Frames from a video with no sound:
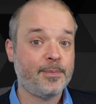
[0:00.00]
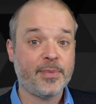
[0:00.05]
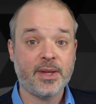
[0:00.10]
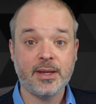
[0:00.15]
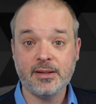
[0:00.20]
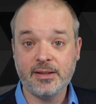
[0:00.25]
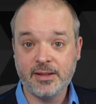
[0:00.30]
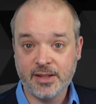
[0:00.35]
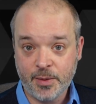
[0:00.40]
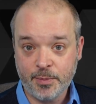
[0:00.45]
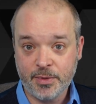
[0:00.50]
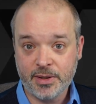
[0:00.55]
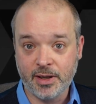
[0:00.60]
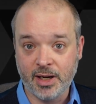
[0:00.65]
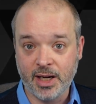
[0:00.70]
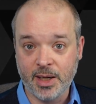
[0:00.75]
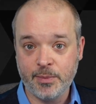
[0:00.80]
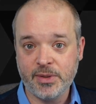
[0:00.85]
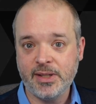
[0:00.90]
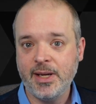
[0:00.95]

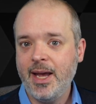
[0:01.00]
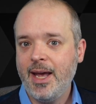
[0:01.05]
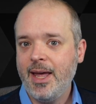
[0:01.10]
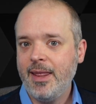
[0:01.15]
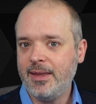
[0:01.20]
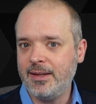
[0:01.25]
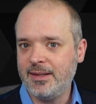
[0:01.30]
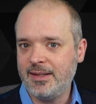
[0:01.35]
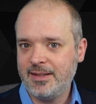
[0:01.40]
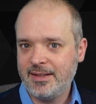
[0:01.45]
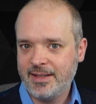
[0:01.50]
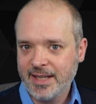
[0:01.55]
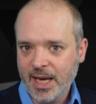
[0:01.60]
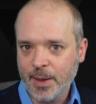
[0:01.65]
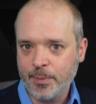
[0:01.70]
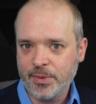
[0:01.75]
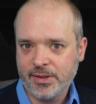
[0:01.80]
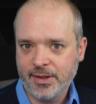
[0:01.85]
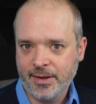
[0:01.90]
Sometimes the steps